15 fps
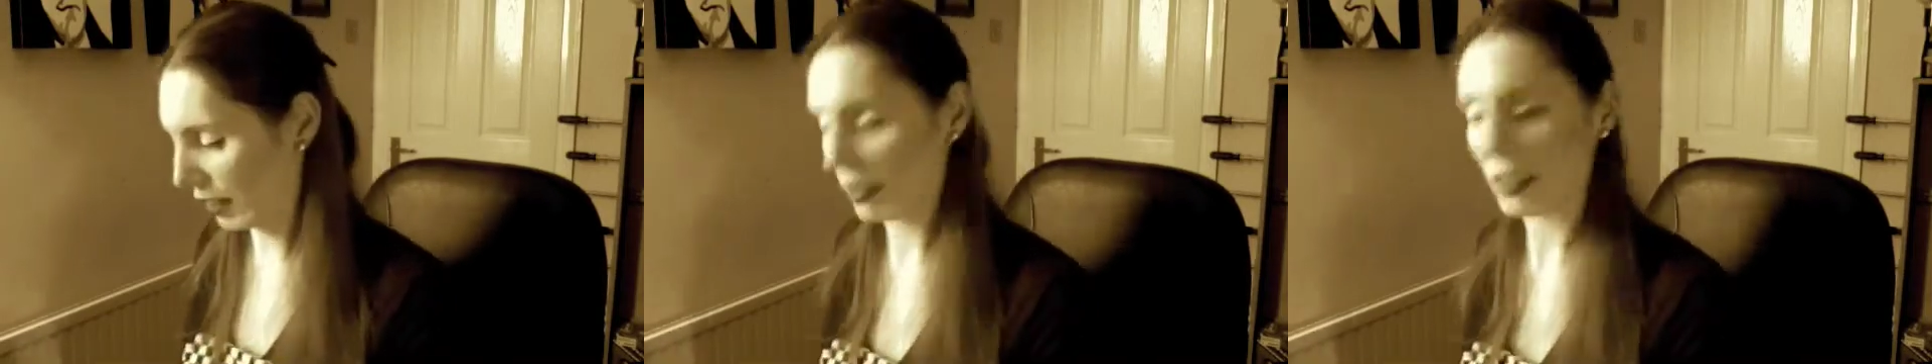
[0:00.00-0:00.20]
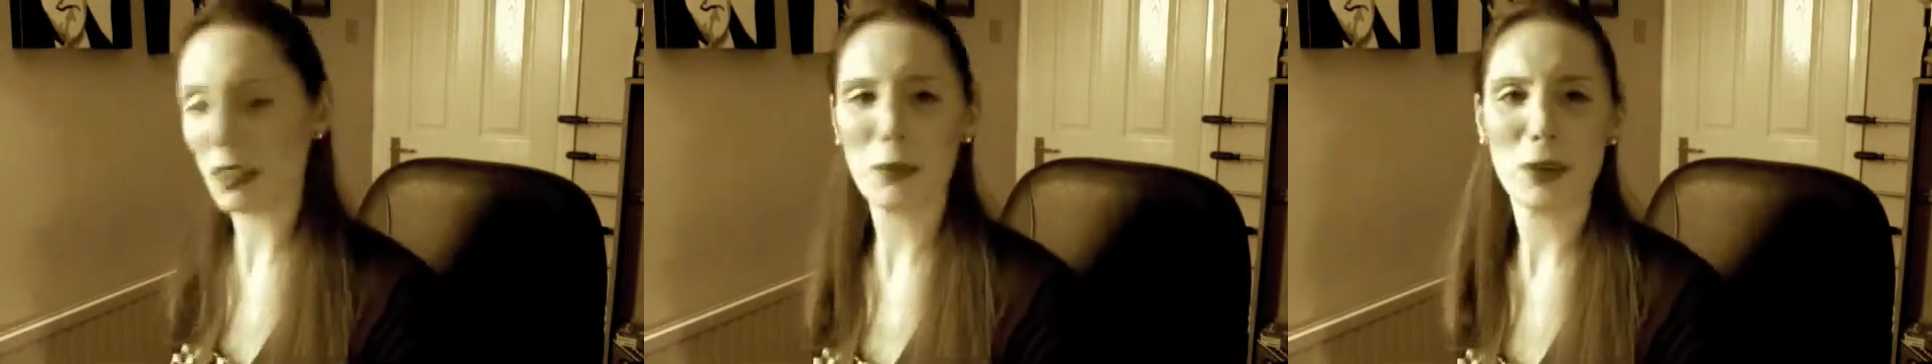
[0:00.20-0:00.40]
I'm
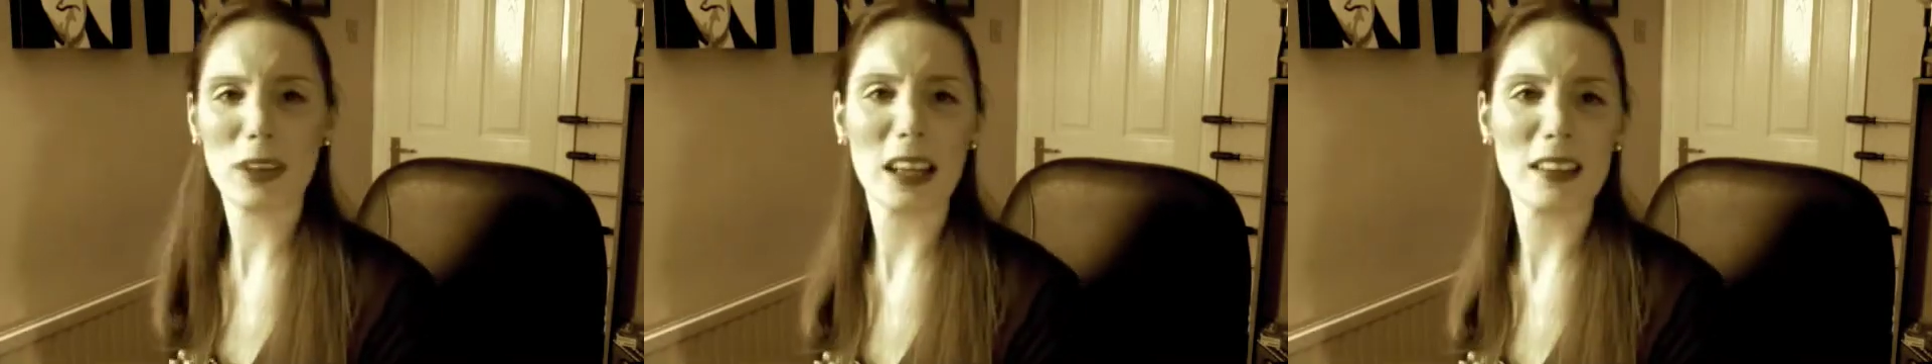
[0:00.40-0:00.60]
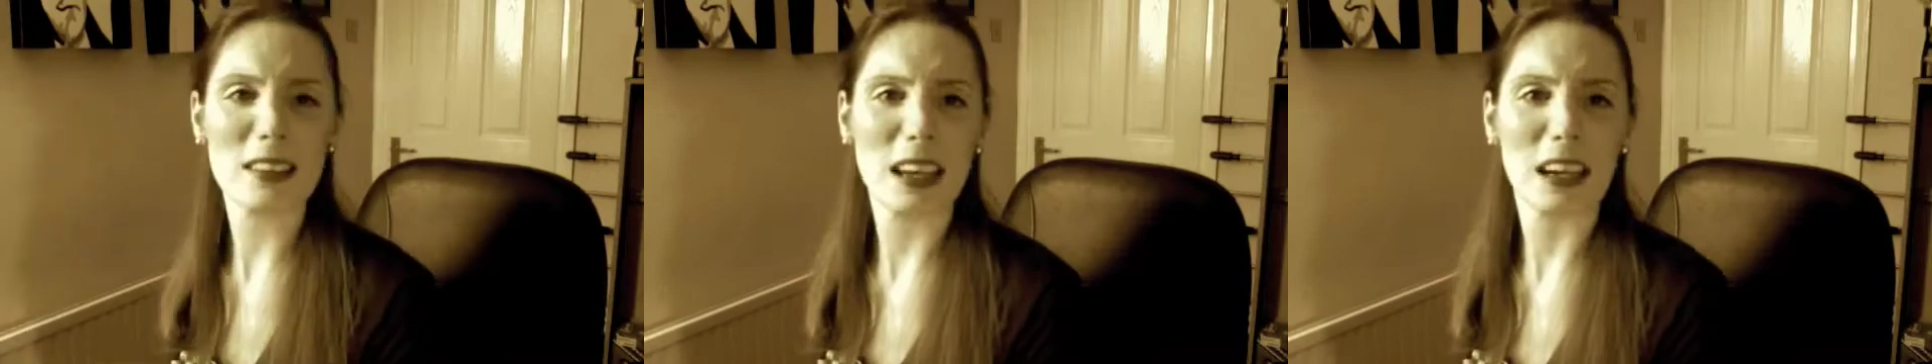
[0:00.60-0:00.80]
going to put
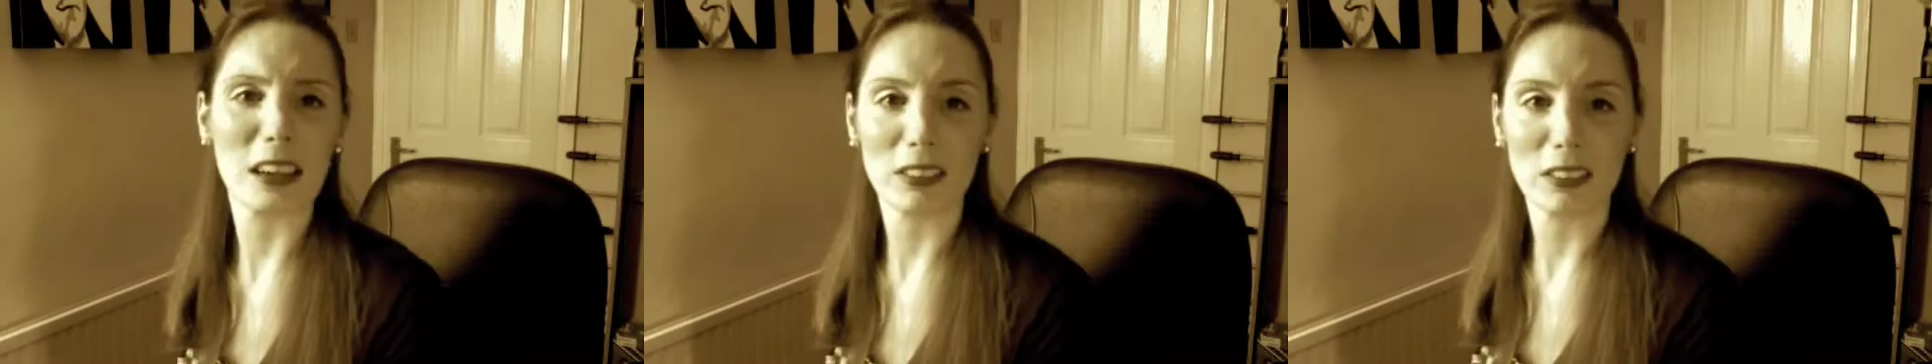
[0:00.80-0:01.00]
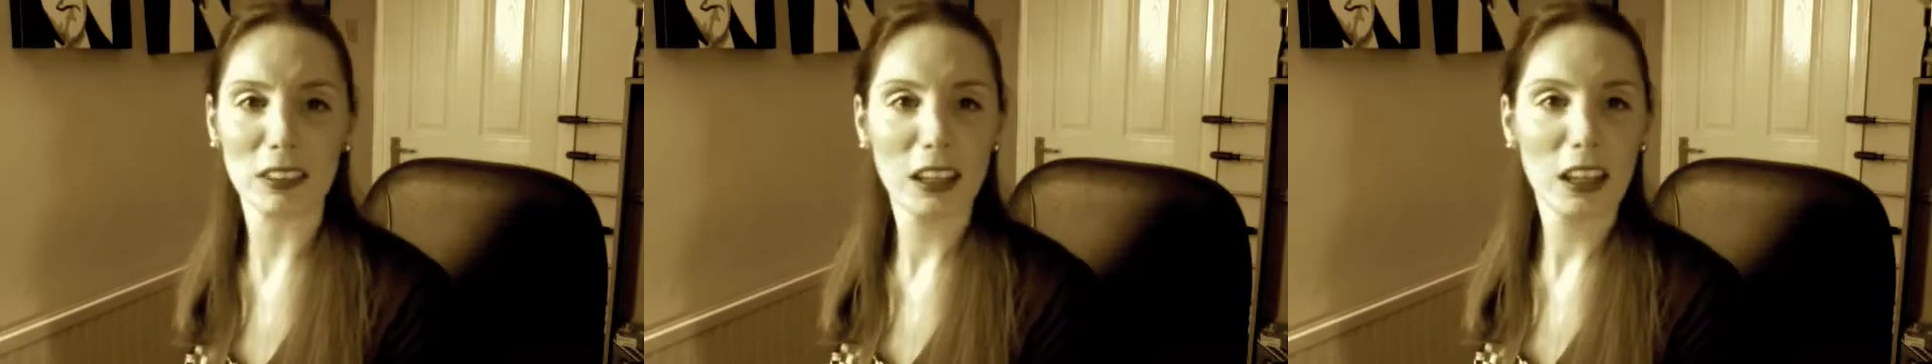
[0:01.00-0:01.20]
that
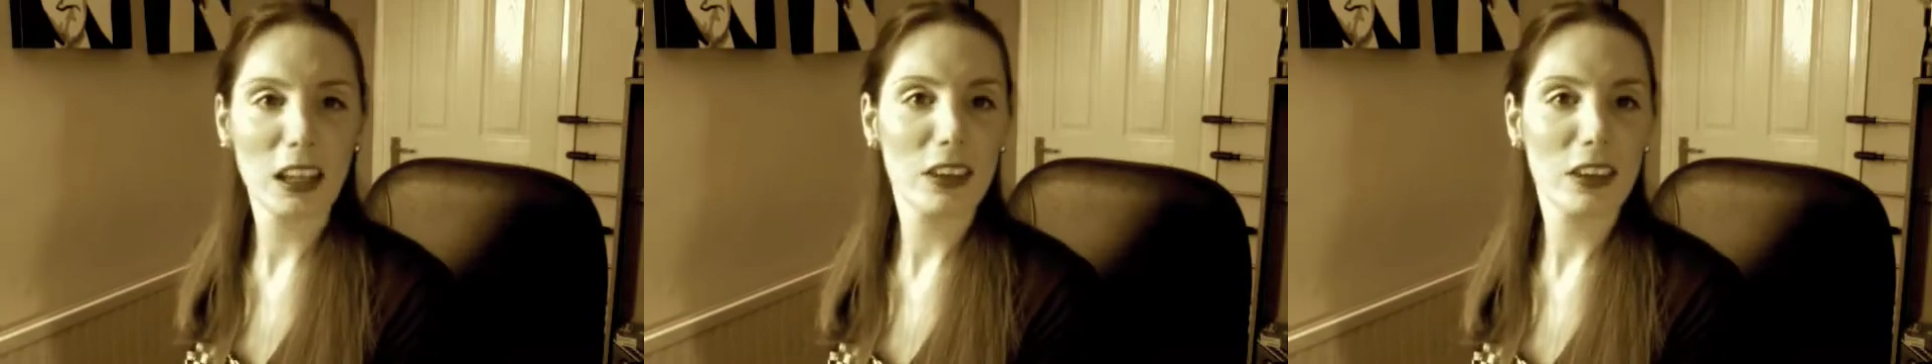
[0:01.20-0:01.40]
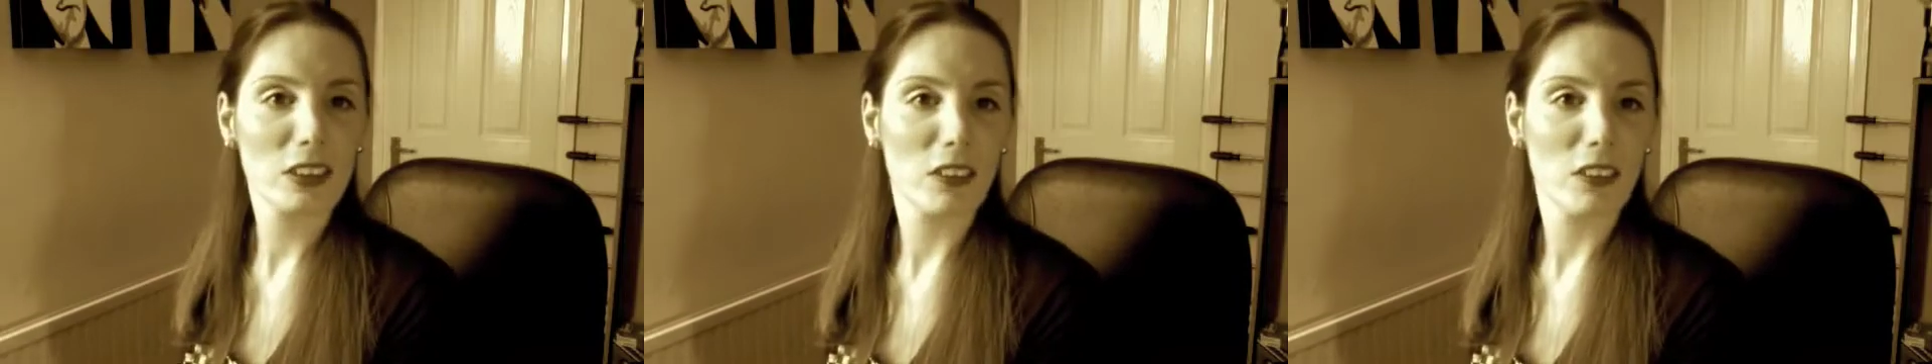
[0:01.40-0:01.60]
down
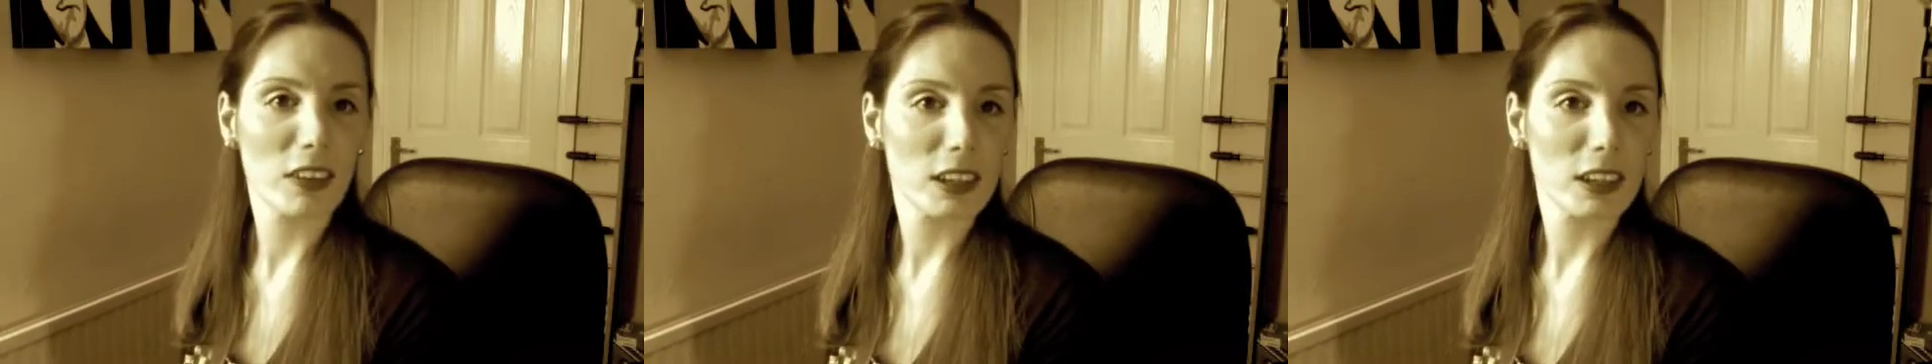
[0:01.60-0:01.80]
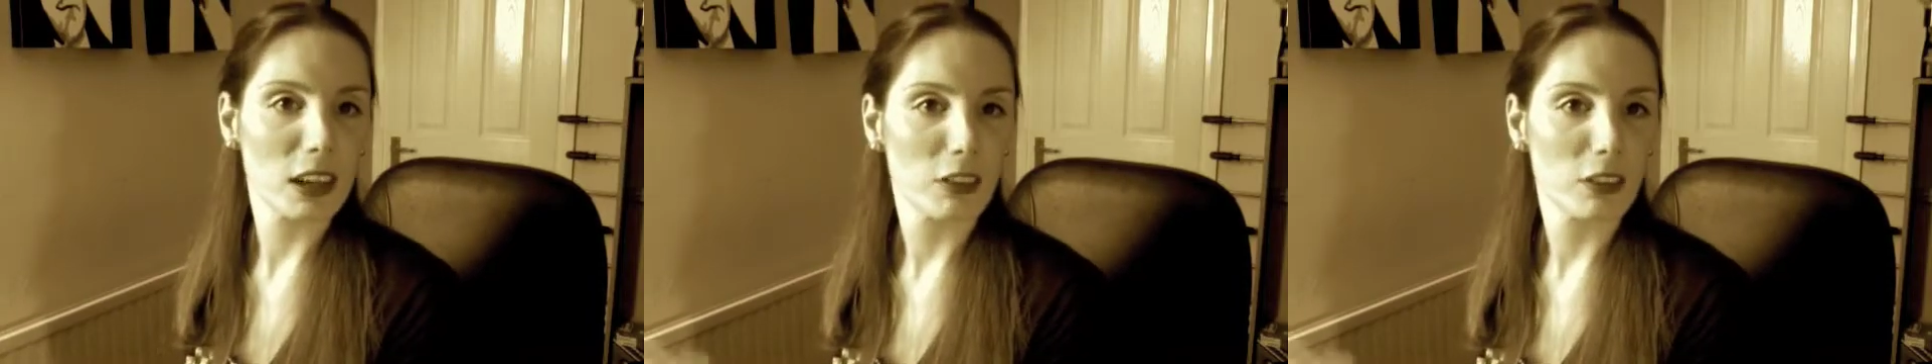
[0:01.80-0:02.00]
because I've had
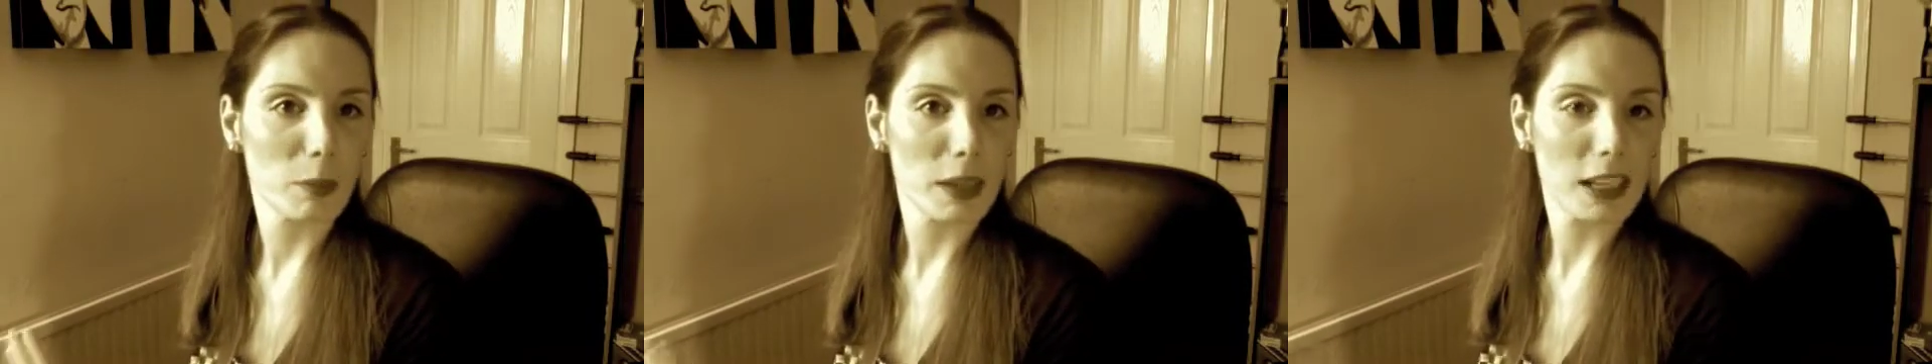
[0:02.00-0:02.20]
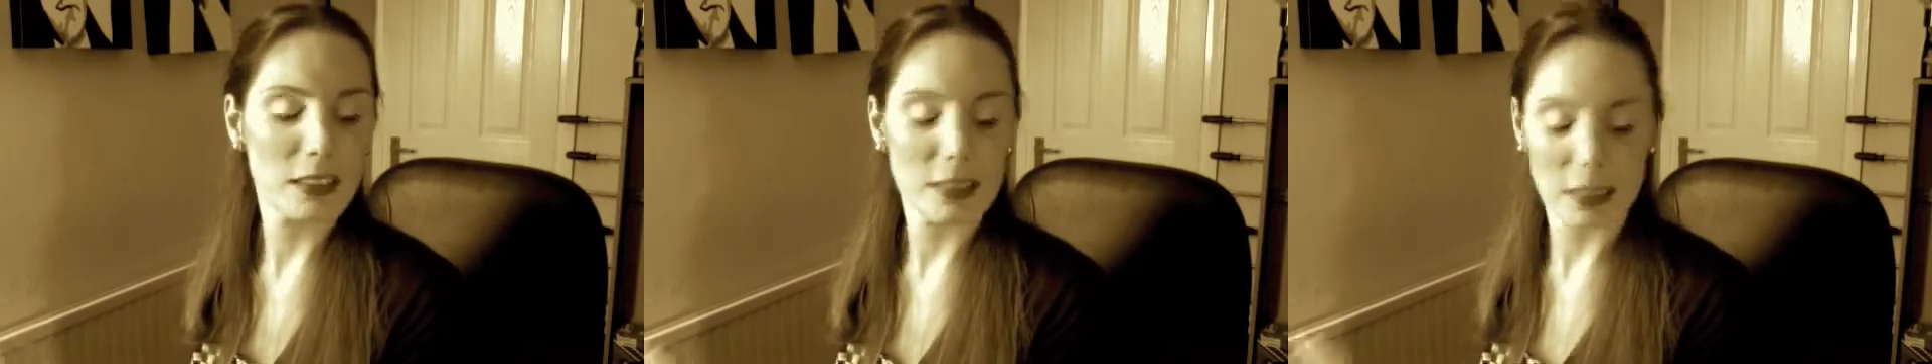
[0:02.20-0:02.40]
enough of
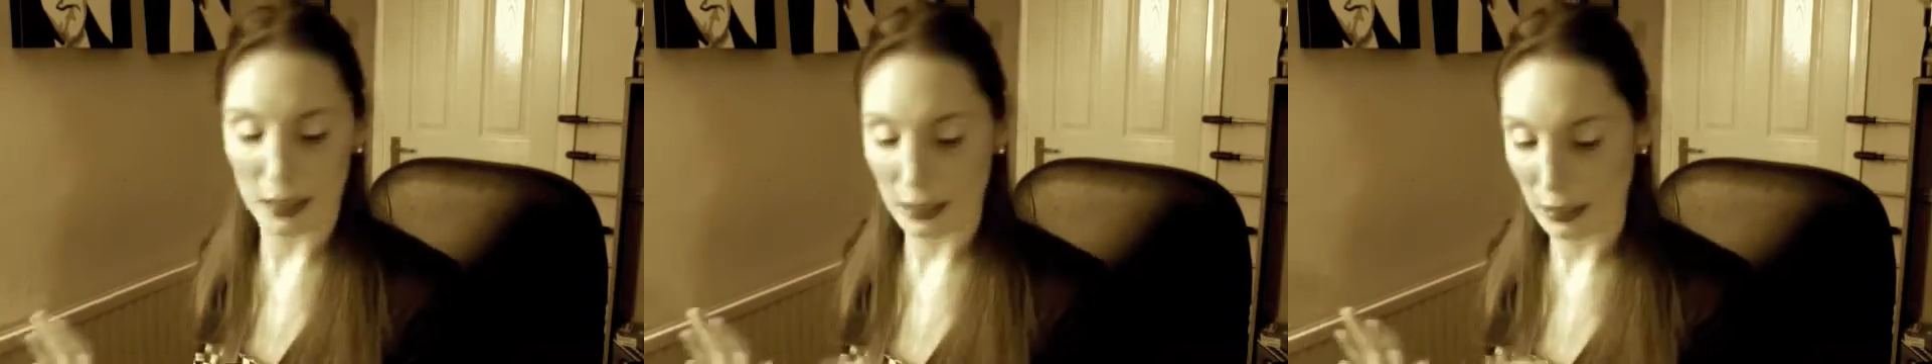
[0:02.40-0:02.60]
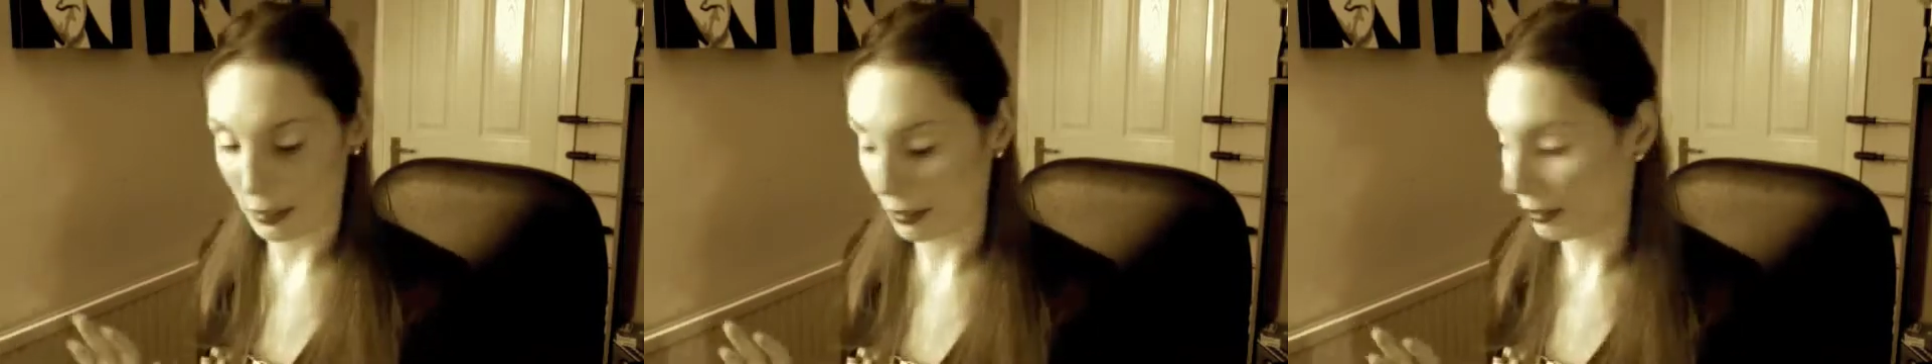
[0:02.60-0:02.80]
mixing.